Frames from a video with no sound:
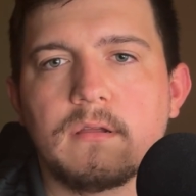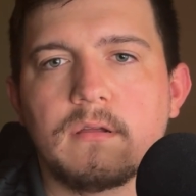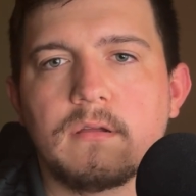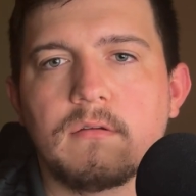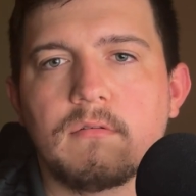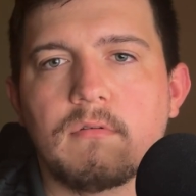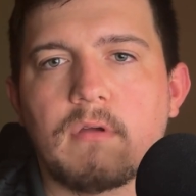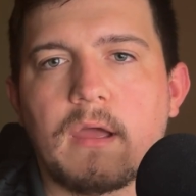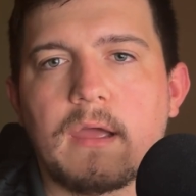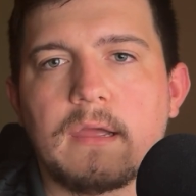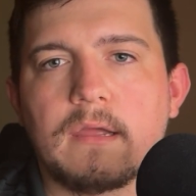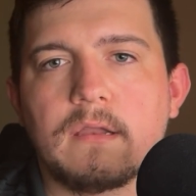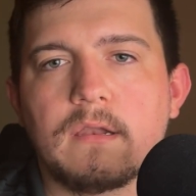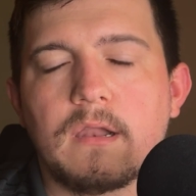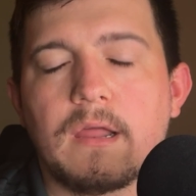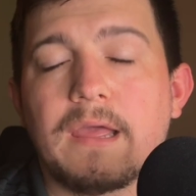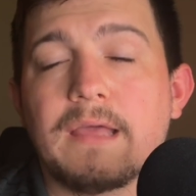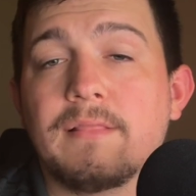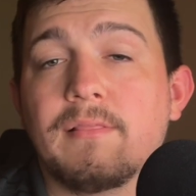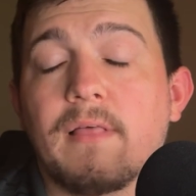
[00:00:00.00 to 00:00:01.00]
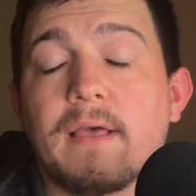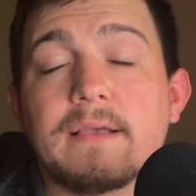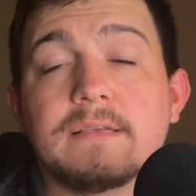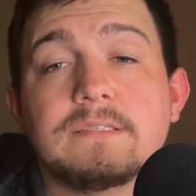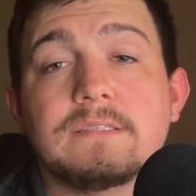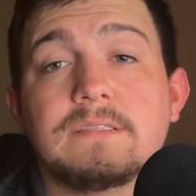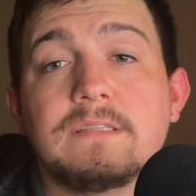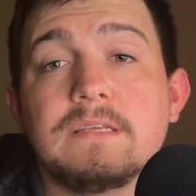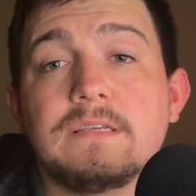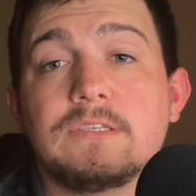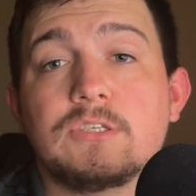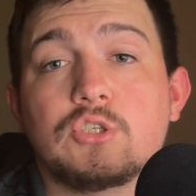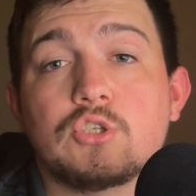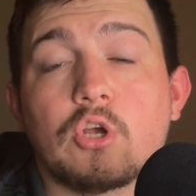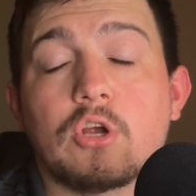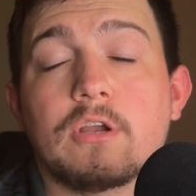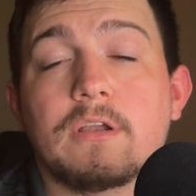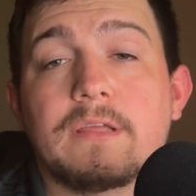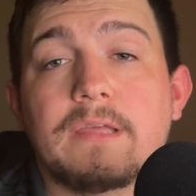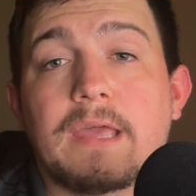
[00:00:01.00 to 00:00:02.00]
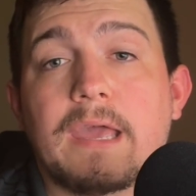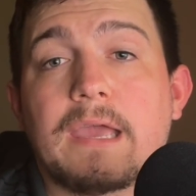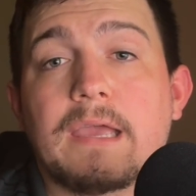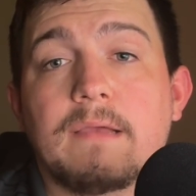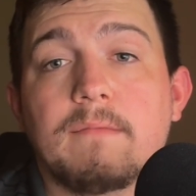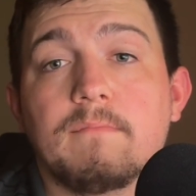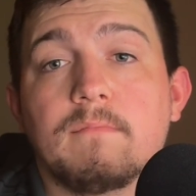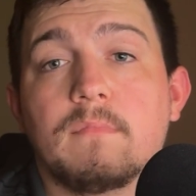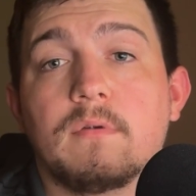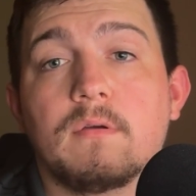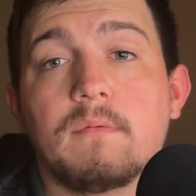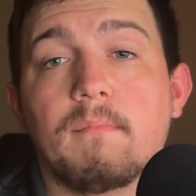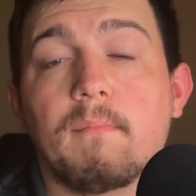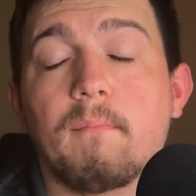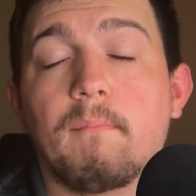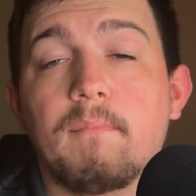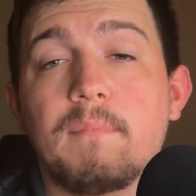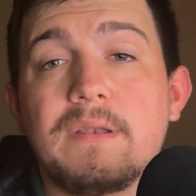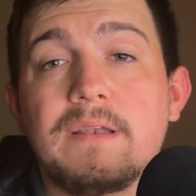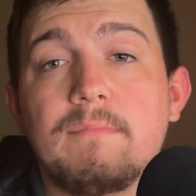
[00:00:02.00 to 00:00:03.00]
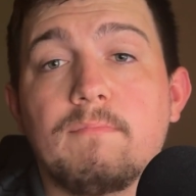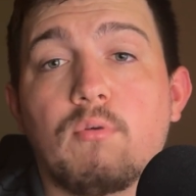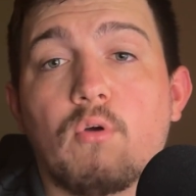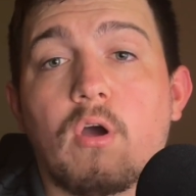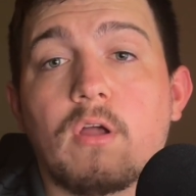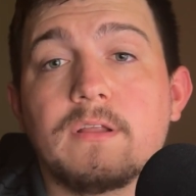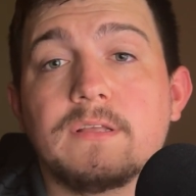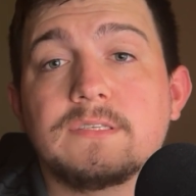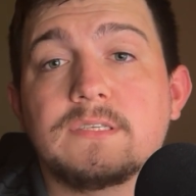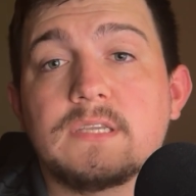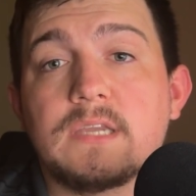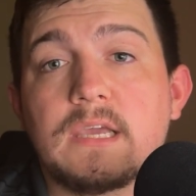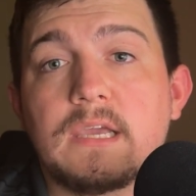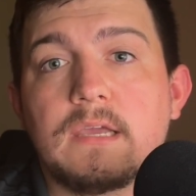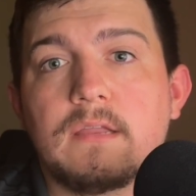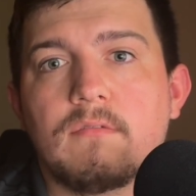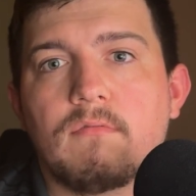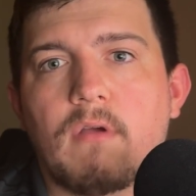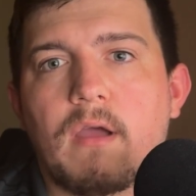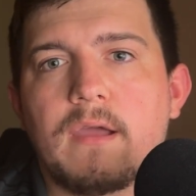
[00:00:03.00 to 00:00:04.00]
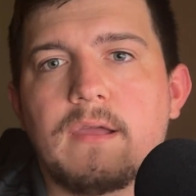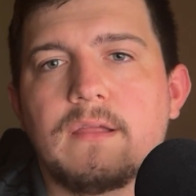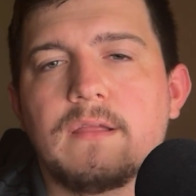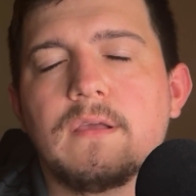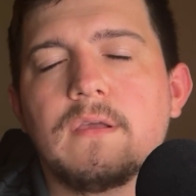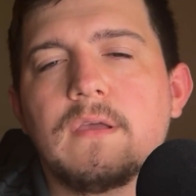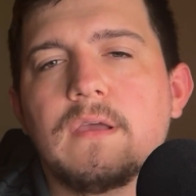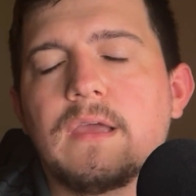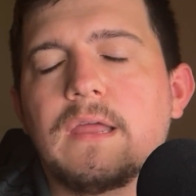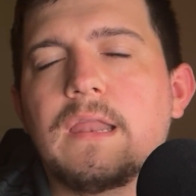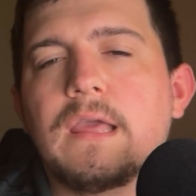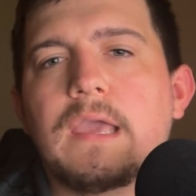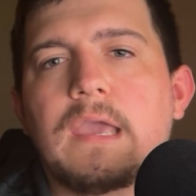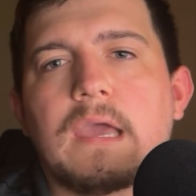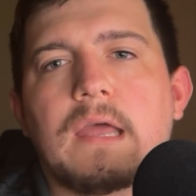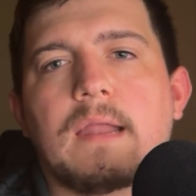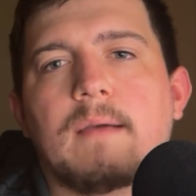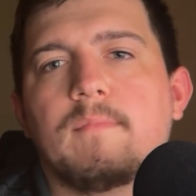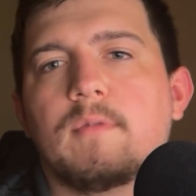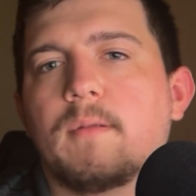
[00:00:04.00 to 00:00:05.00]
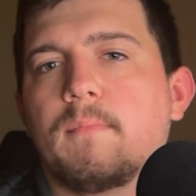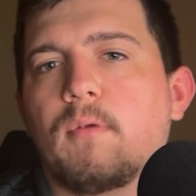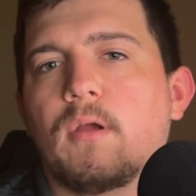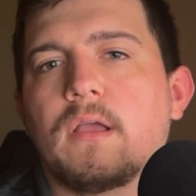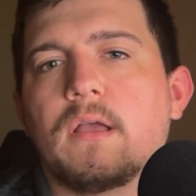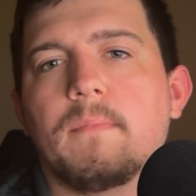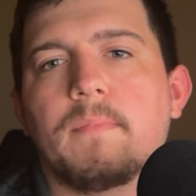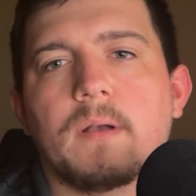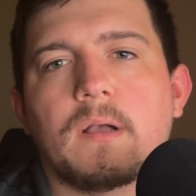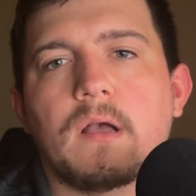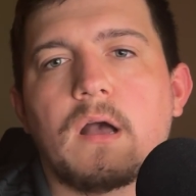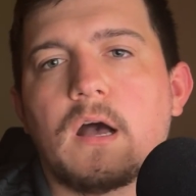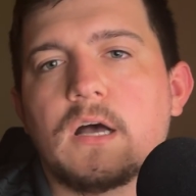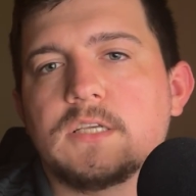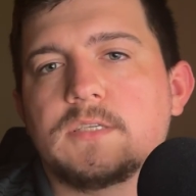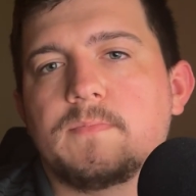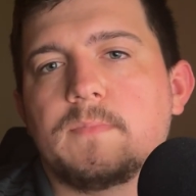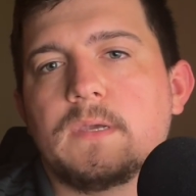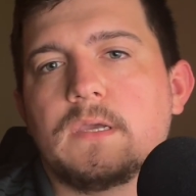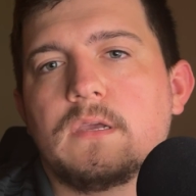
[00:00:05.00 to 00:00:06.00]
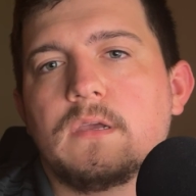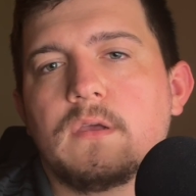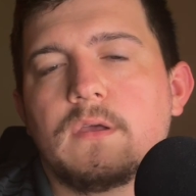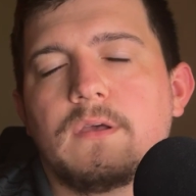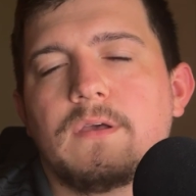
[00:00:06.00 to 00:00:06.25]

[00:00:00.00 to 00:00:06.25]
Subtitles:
right? Unless the certain game brought its need, right? And again, I'm going to bring up a Cosby.